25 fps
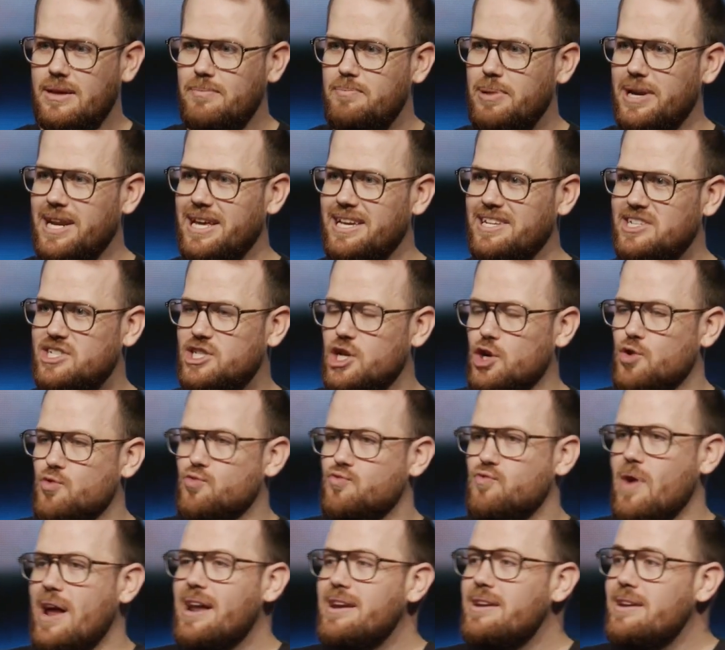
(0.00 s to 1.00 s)
but he
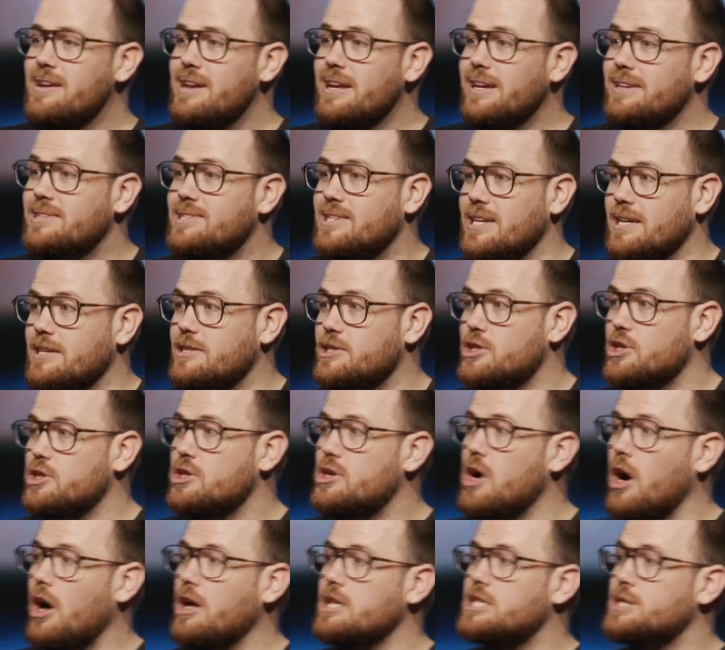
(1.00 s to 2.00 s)
surrenders it to
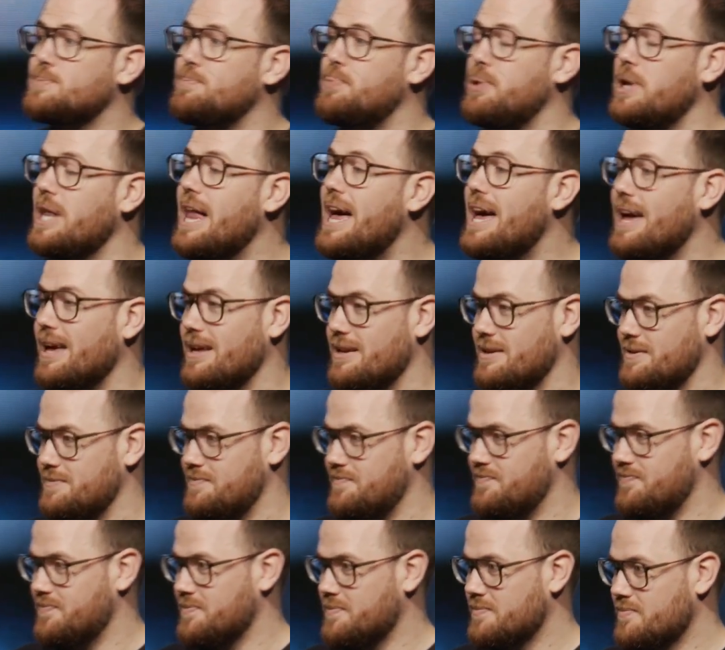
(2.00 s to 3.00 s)
God's plan.
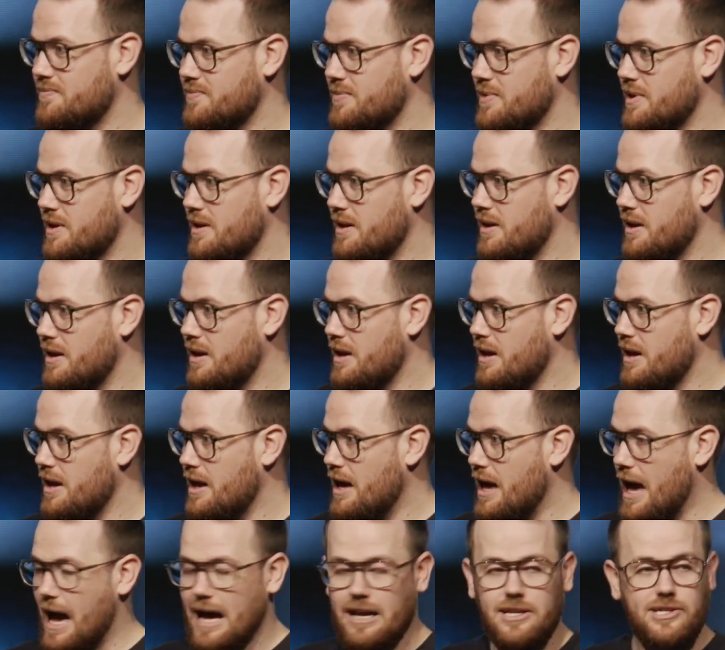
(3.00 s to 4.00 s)

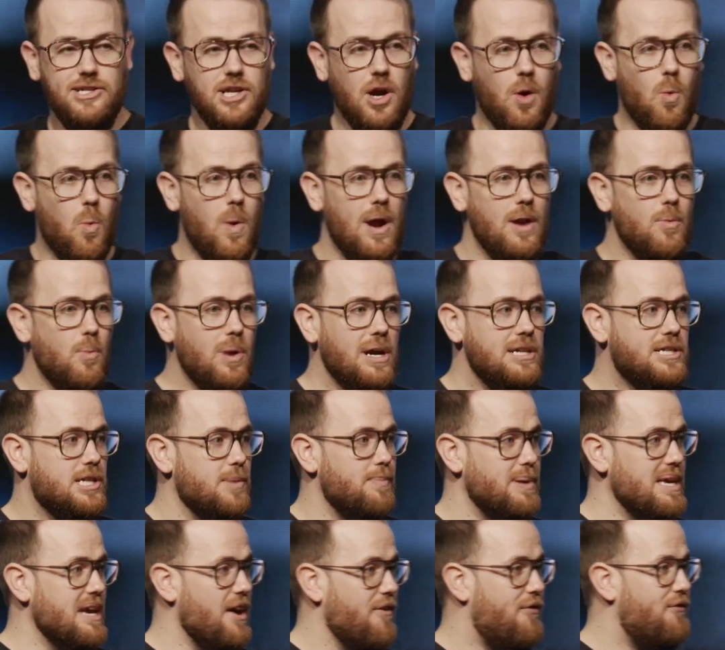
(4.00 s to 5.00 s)
And so when we're
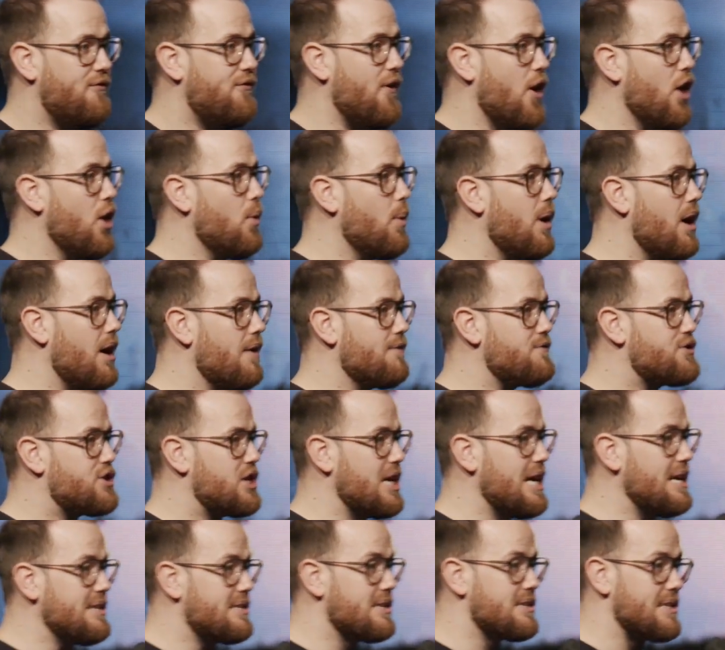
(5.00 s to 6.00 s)
to be a follower of
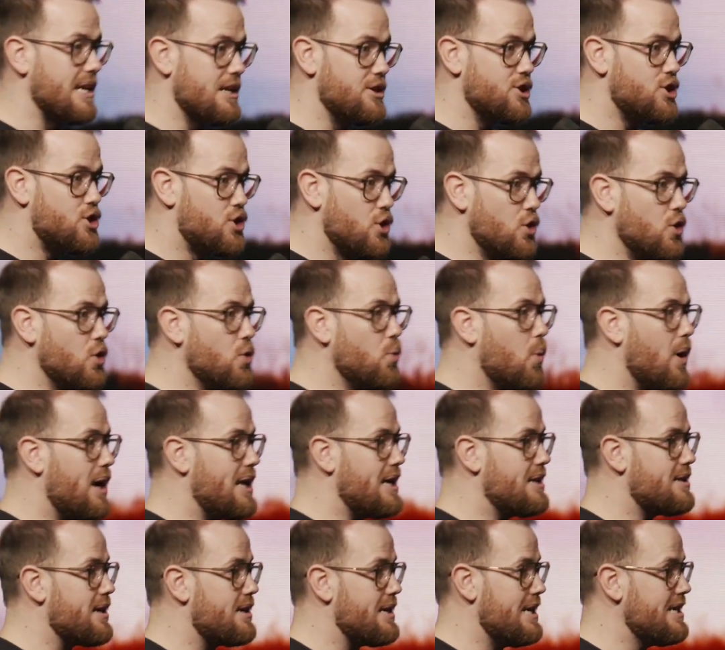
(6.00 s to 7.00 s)
Jesus and do what
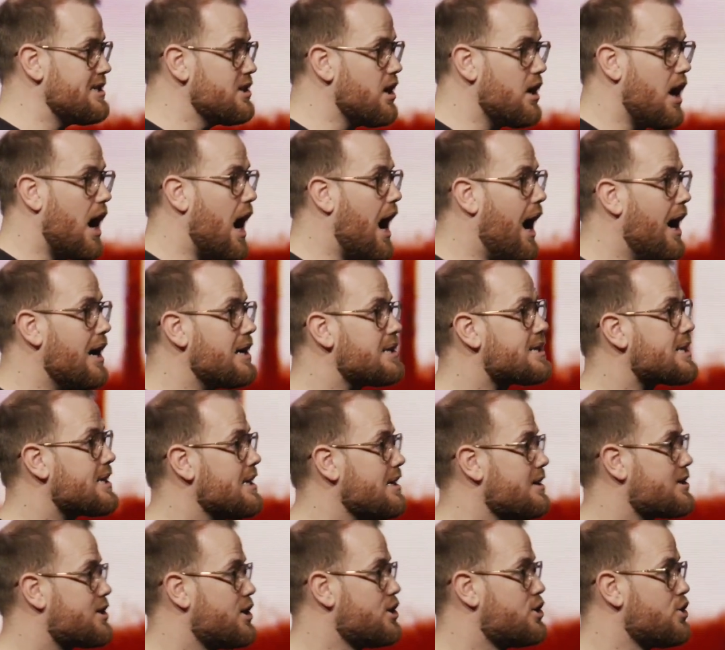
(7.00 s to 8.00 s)
he does, he's not
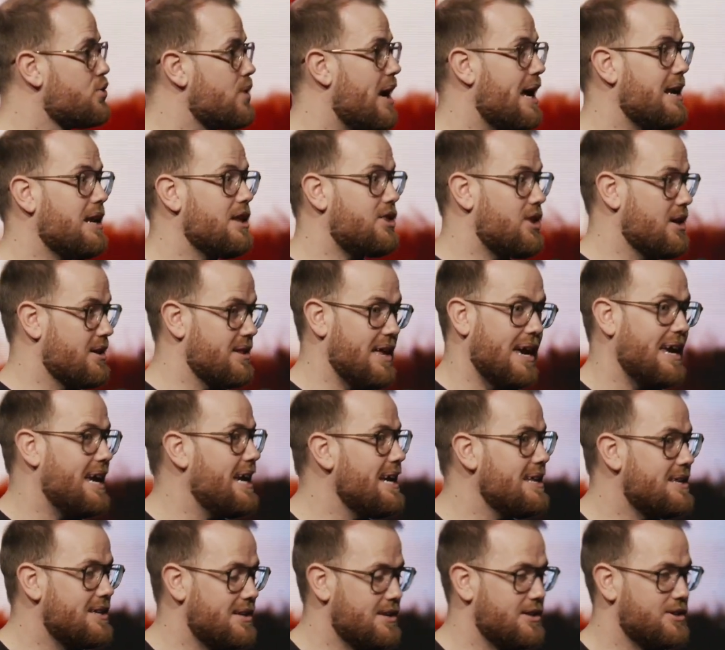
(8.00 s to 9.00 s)
asking us to do anything that
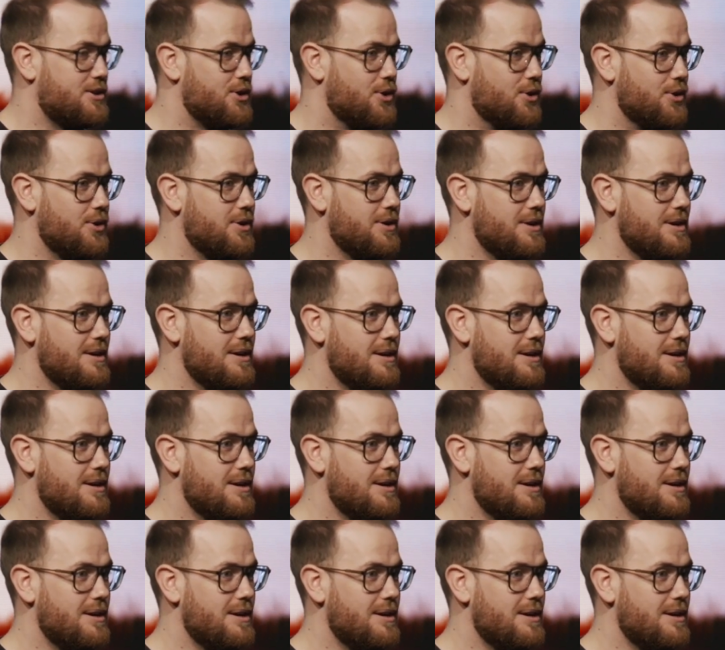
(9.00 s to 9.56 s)
he didn't do.